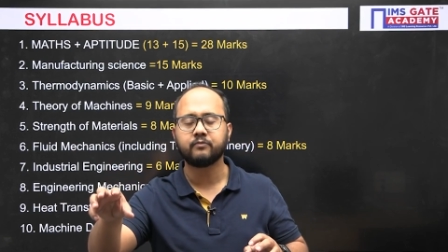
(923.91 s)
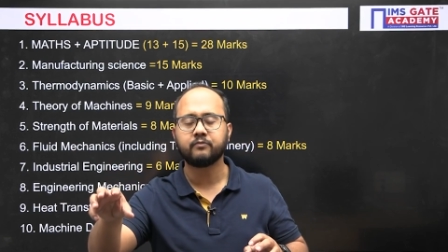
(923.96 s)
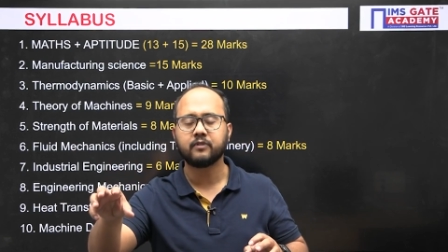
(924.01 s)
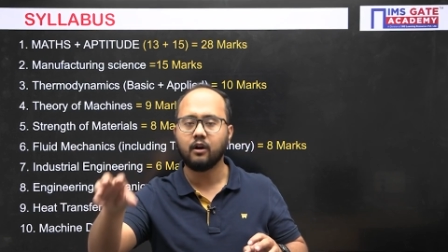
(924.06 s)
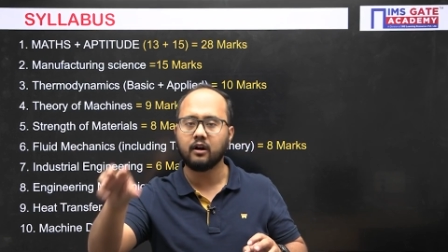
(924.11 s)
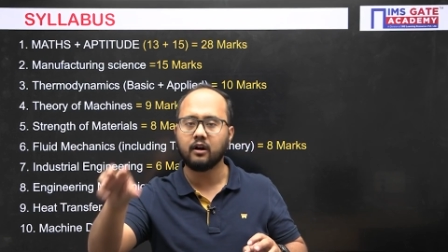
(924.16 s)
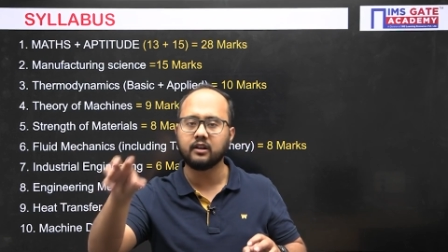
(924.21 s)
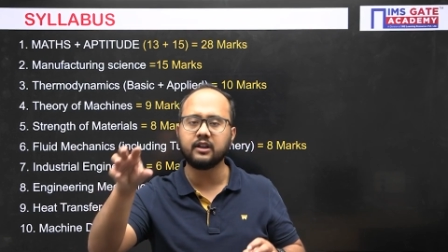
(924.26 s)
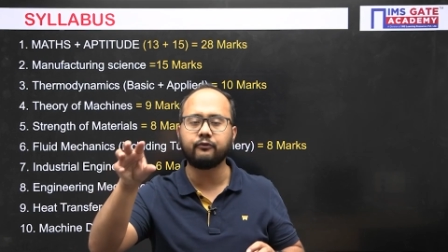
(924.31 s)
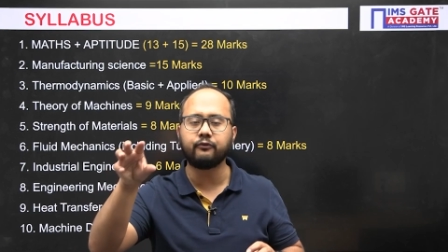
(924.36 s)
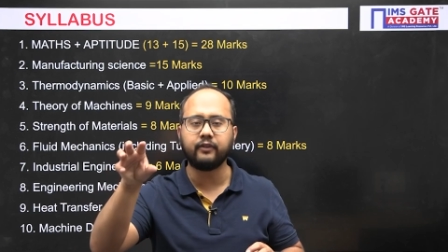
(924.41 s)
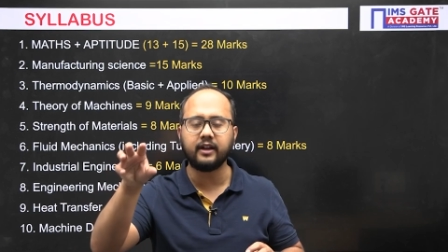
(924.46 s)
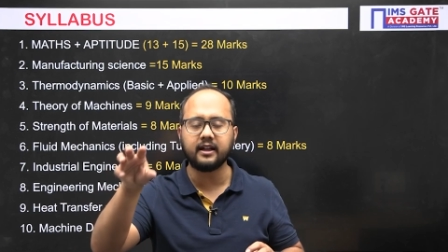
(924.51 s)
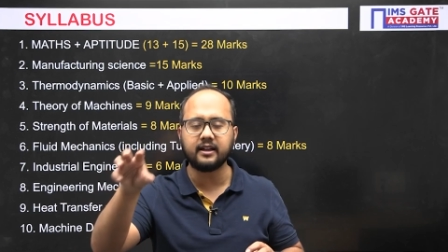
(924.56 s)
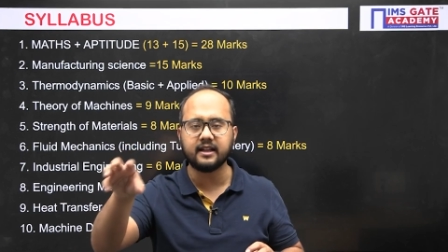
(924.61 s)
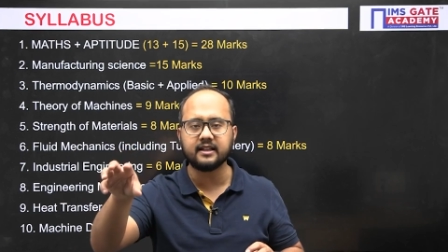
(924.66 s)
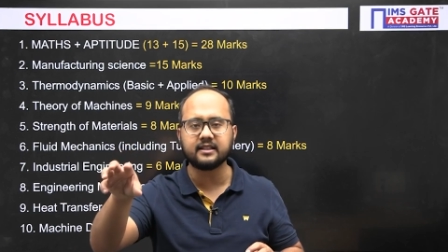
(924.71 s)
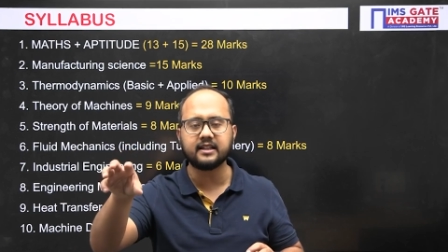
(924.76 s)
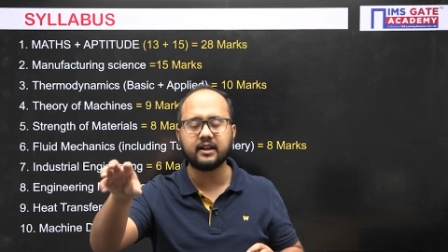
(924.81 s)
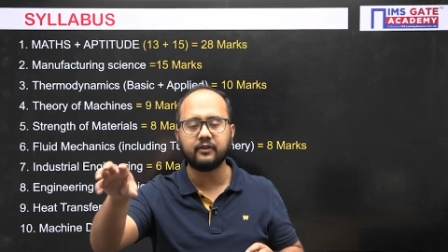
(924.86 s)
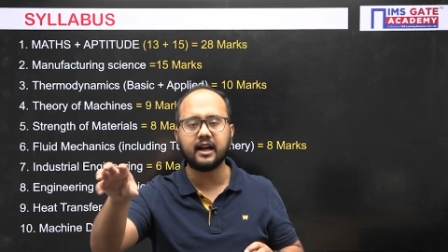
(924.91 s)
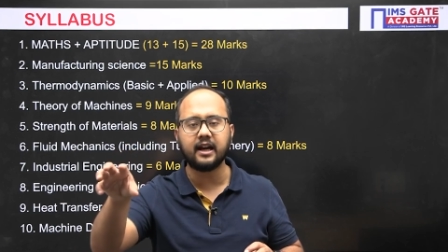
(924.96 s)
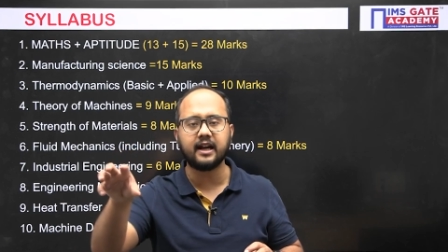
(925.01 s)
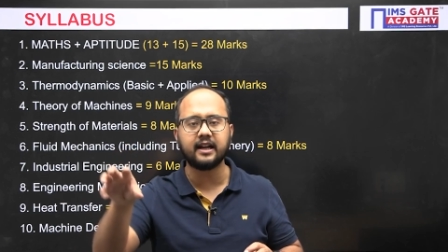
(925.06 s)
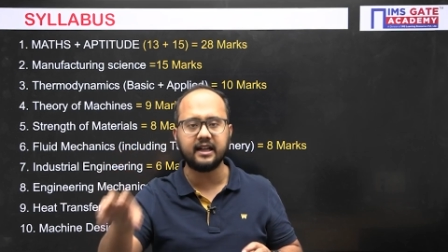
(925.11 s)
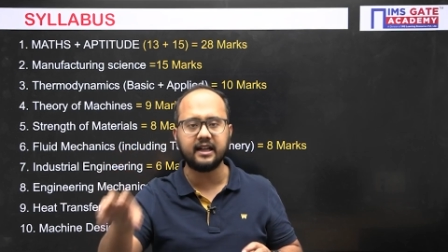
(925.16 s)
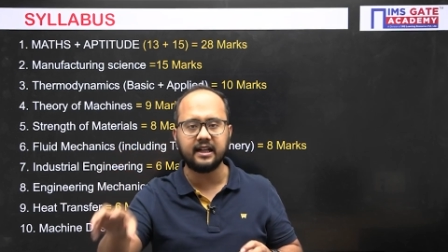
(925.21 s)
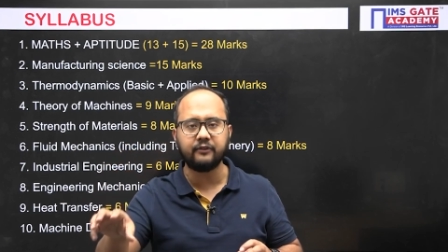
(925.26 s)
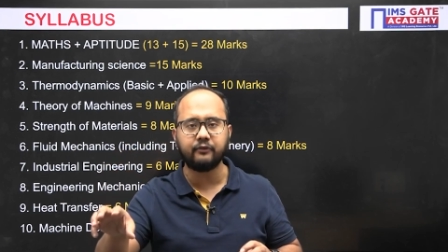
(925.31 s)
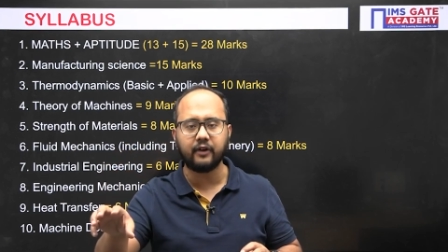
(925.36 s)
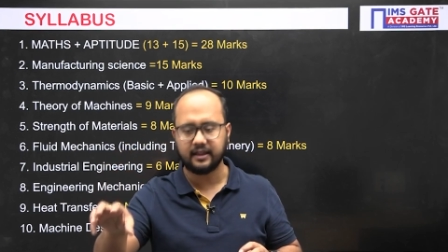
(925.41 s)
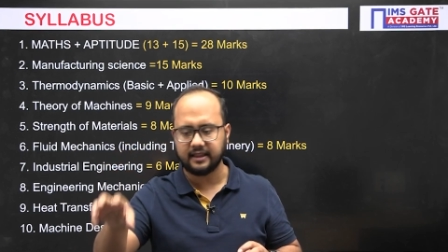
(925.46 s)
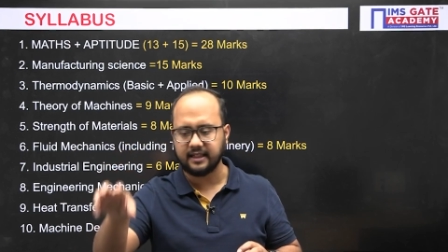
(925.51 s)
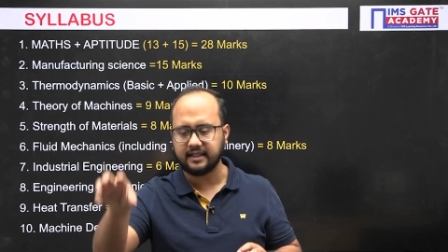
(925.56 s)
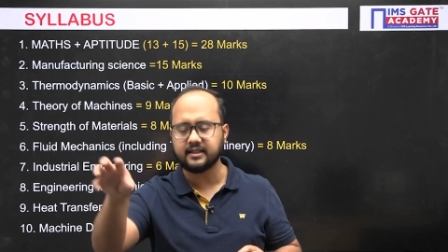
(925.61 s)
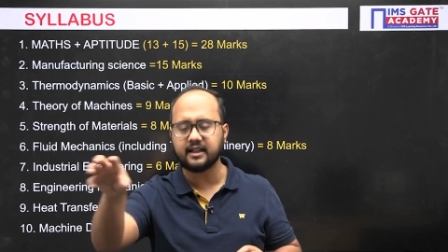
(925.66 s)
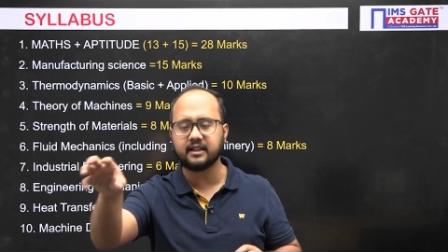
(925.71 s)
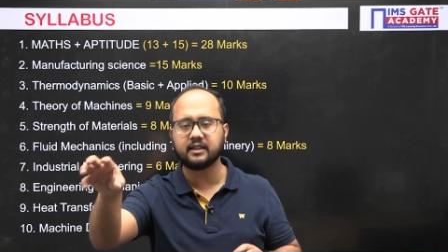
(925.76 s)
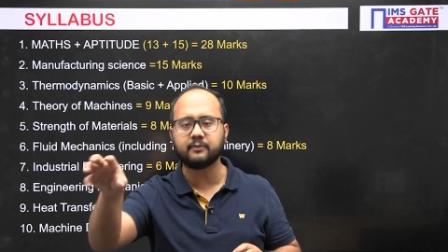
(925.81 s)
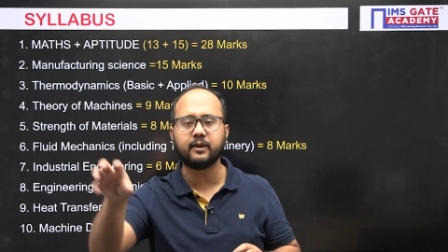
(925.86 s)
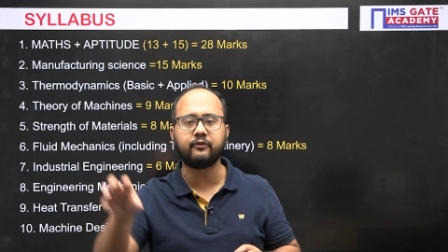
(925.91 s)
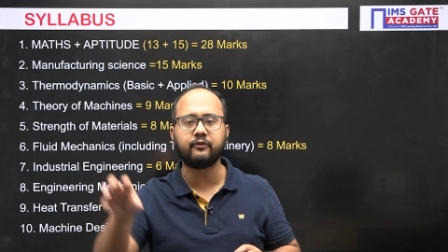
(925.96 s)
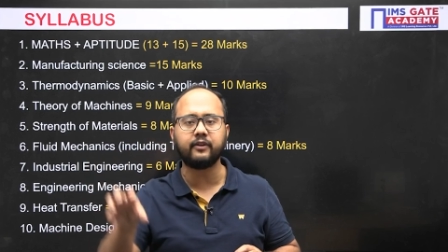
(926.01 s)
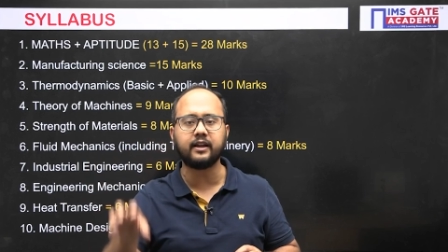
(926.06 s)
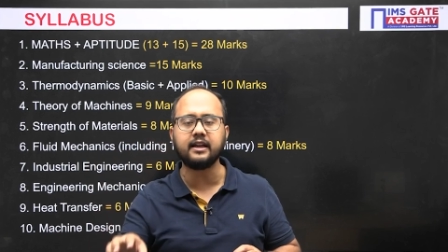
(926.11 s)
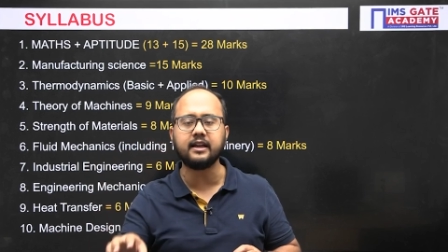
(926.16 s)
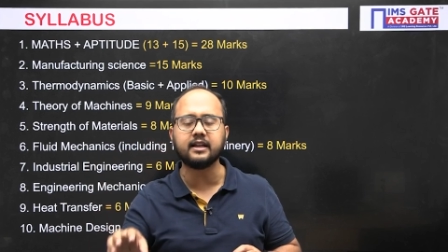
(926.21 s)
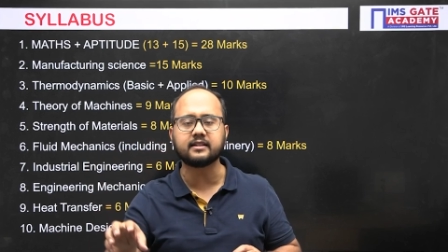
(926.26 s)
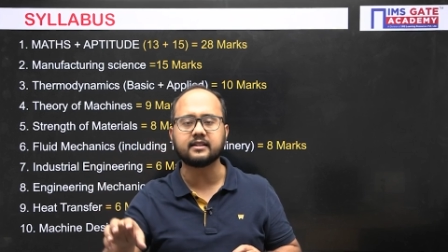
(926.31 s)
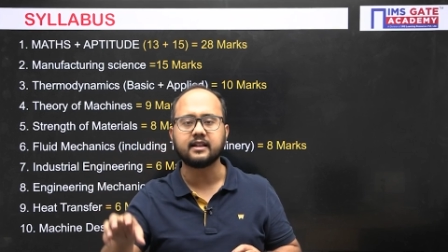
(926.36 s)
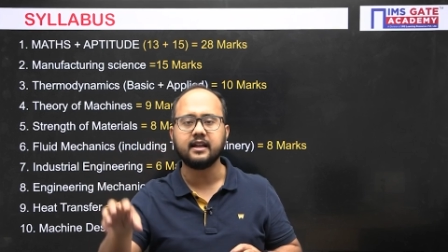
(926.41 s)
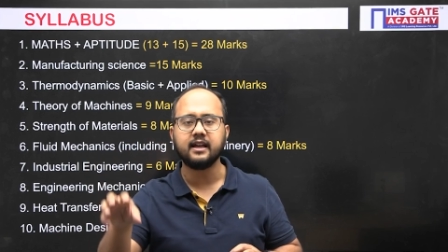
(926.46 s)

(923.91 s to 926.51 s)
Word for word: On the weakness, I will identify these are my weakness.